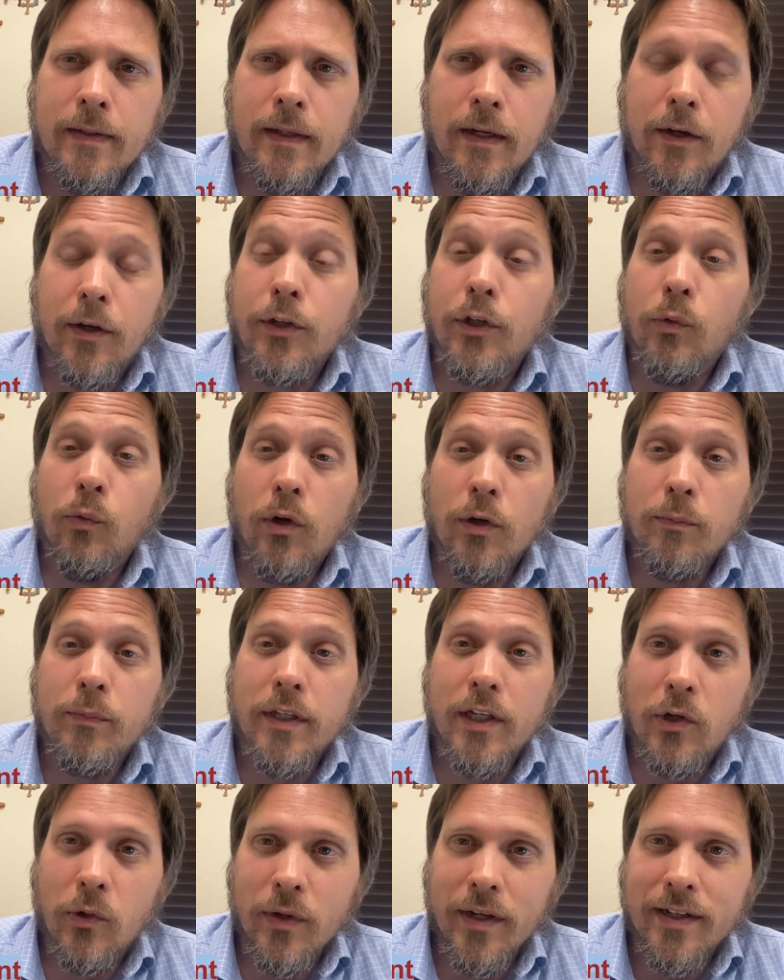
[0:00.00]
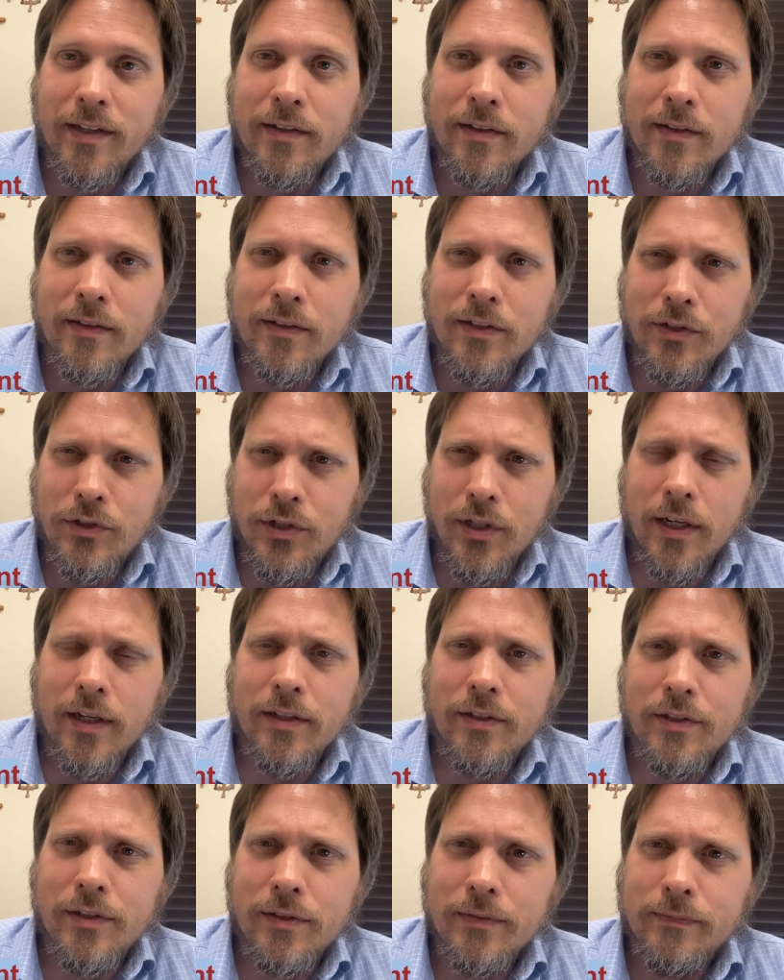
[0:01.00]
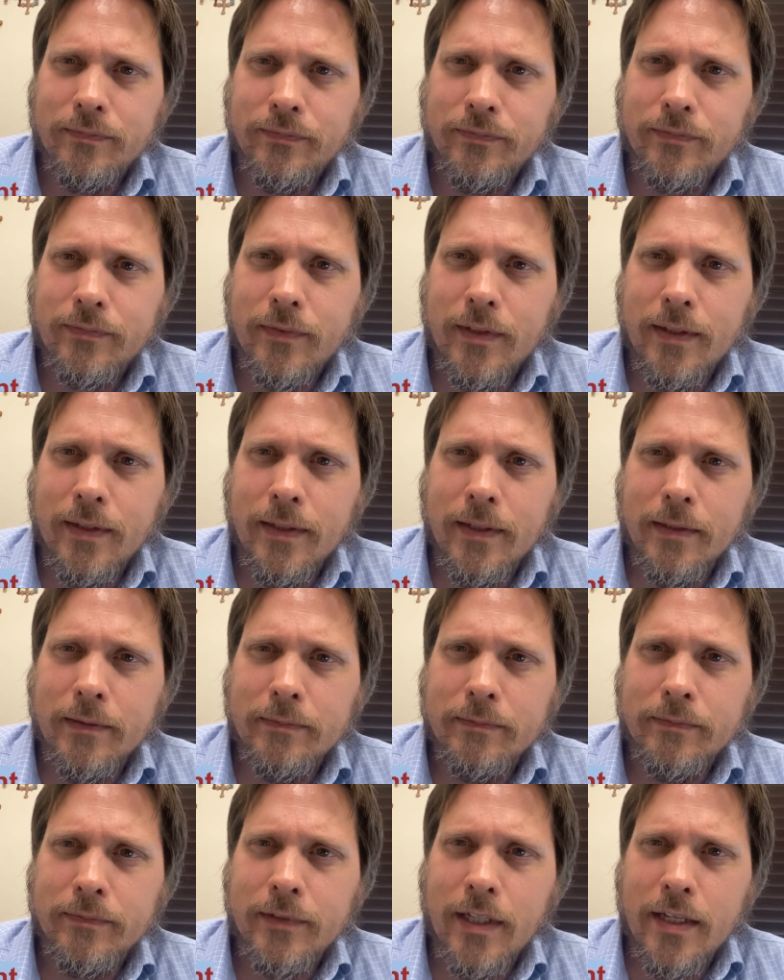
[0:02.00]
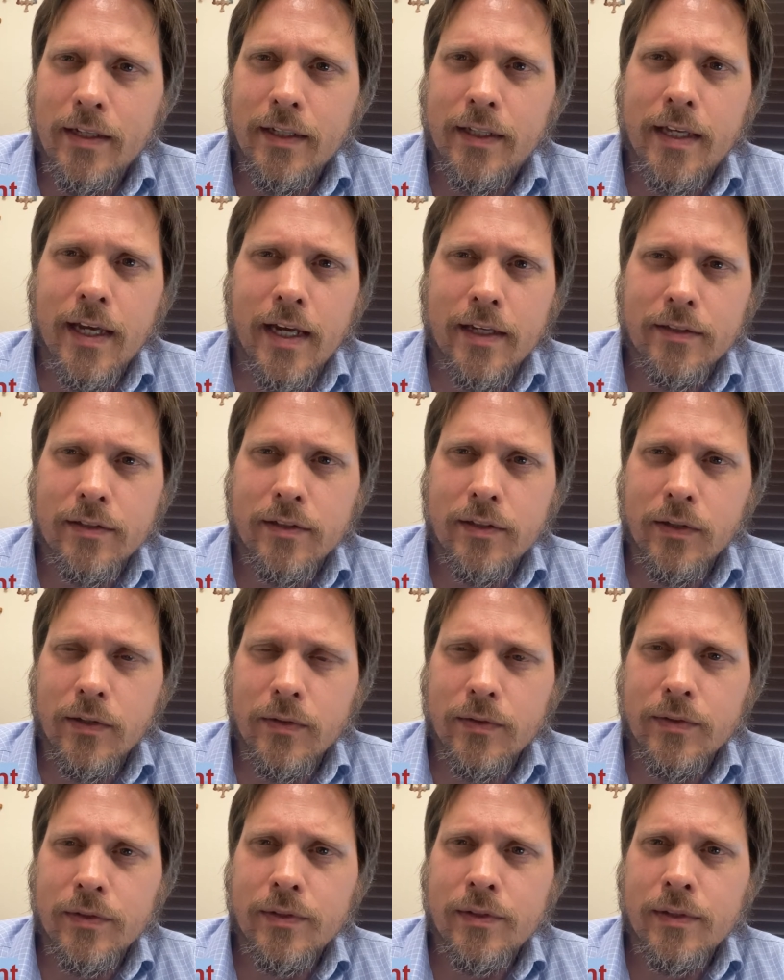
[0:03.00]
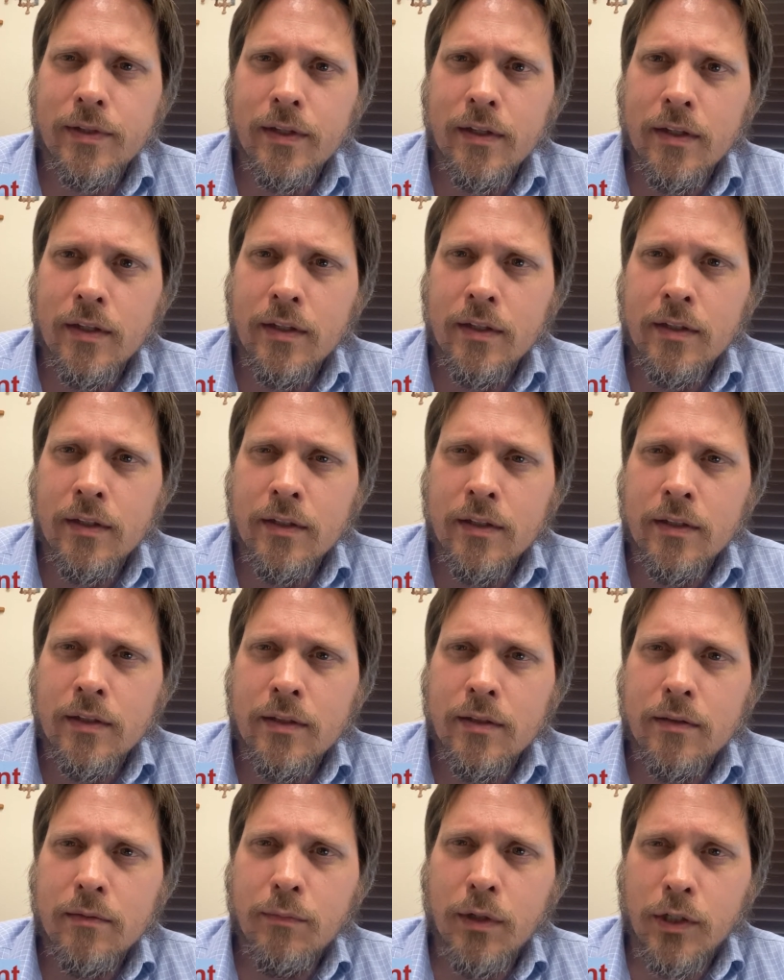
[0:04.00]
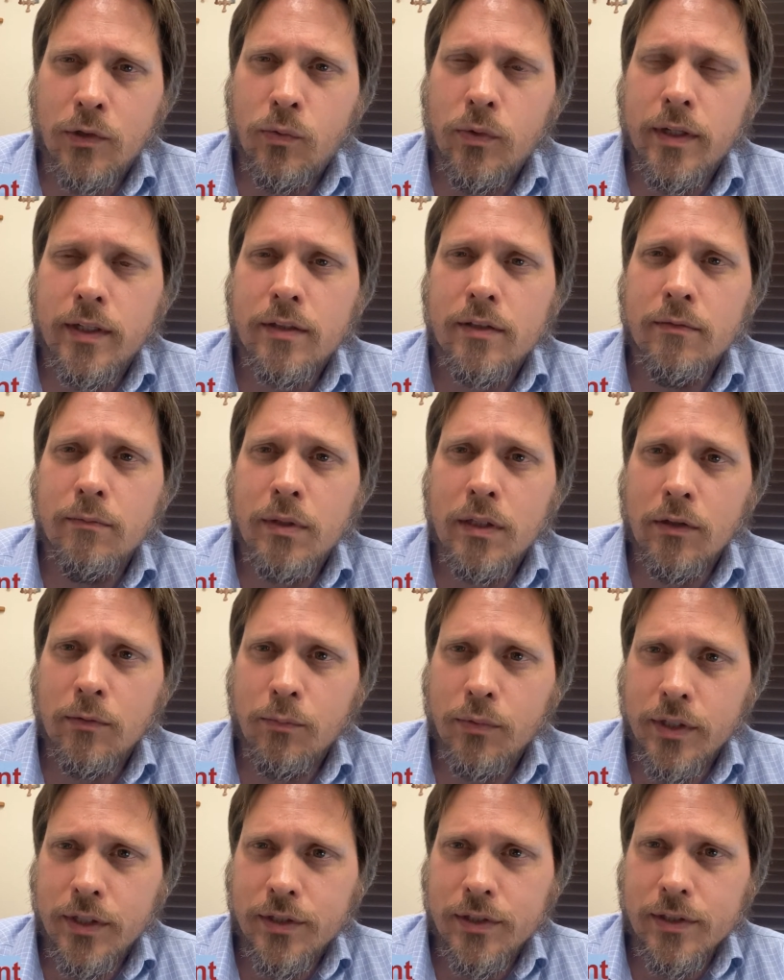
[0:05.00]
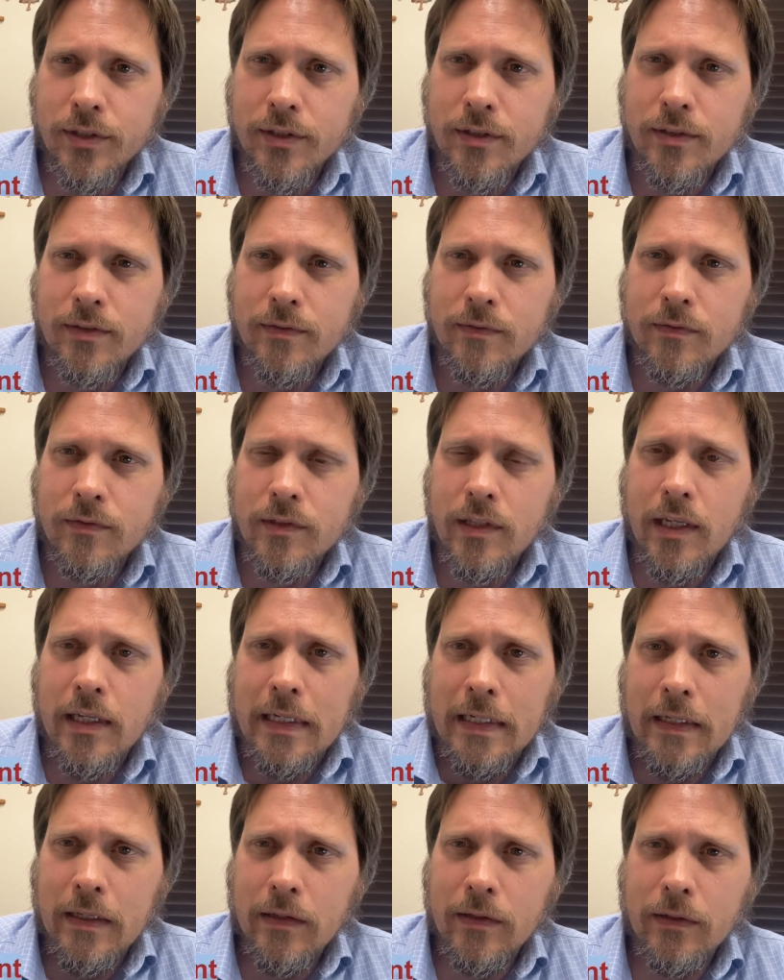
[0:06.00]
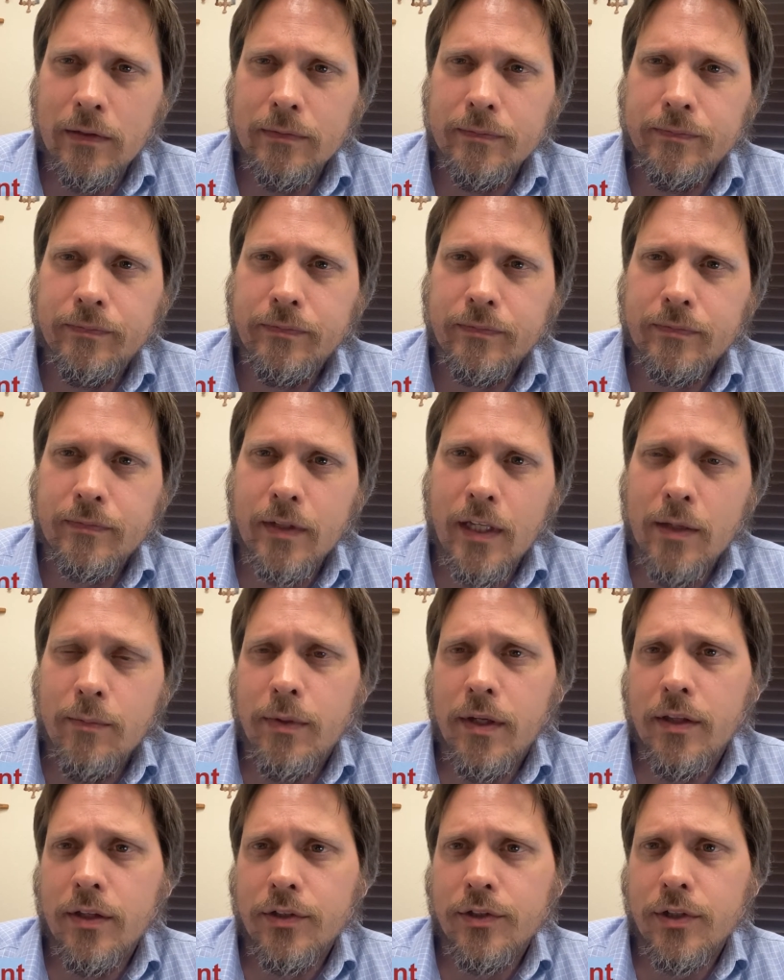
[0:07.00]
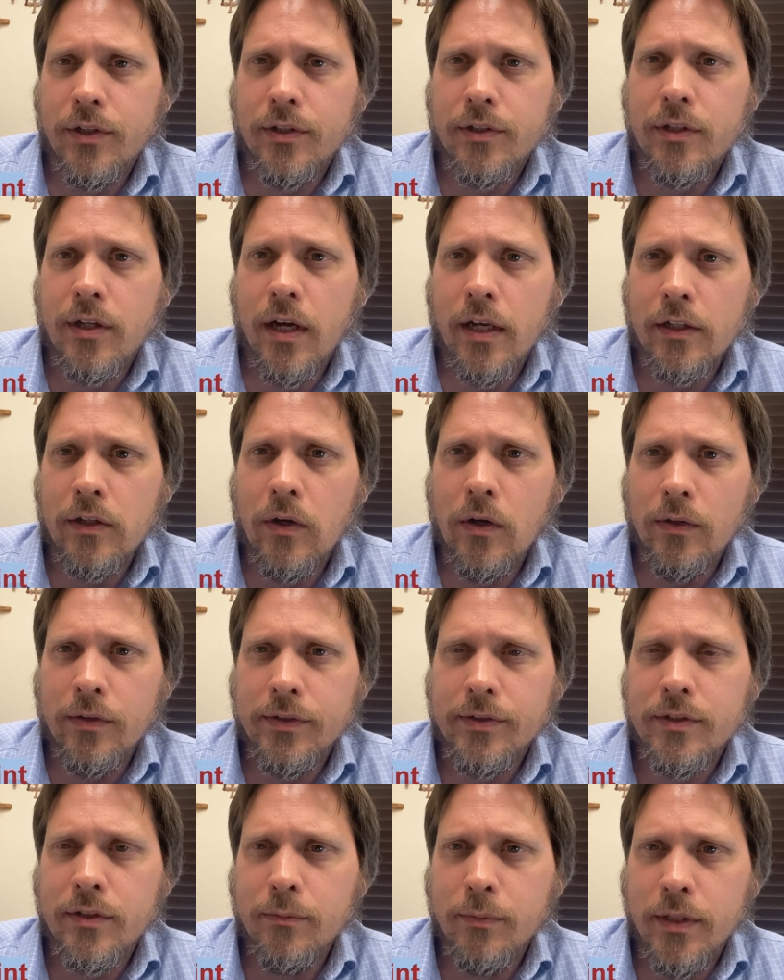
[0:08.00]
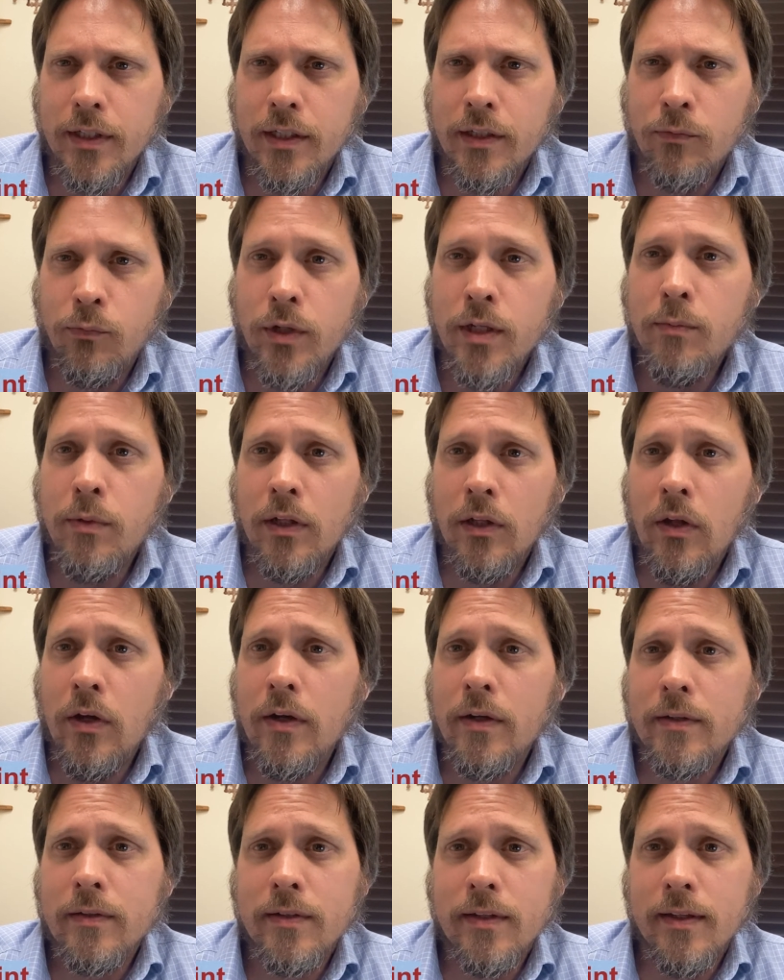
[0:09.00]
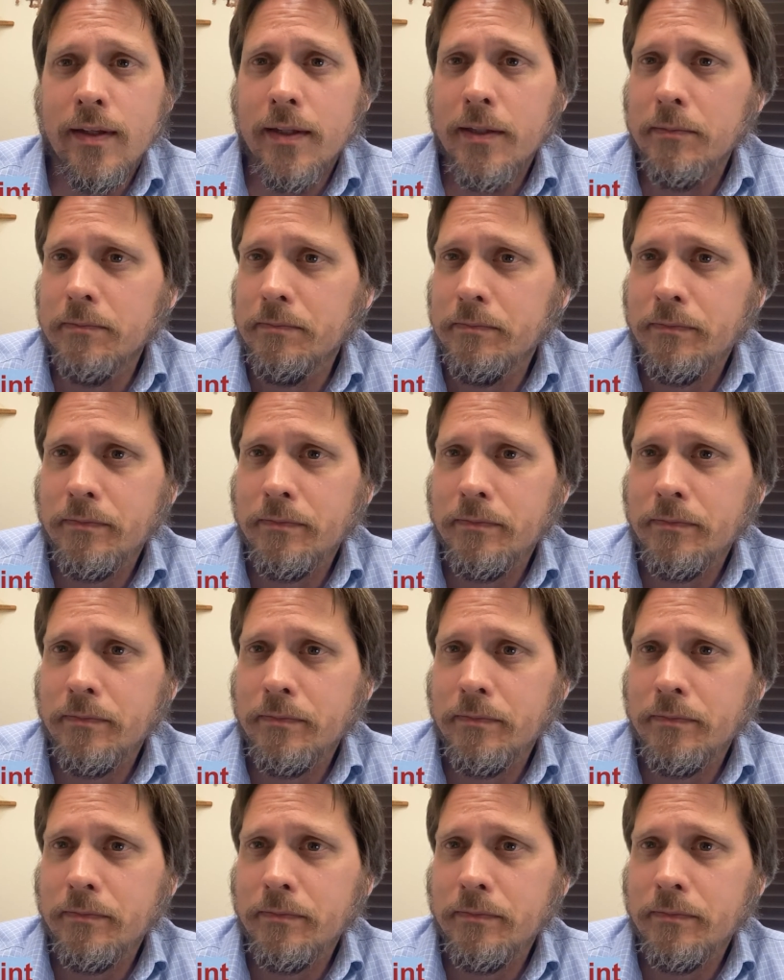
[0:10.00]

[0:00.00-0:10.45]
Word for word: or you won't be quick to judge um, and to cast stones, but quick to build bridges and heal and be the church God called us to be. We belong to Him.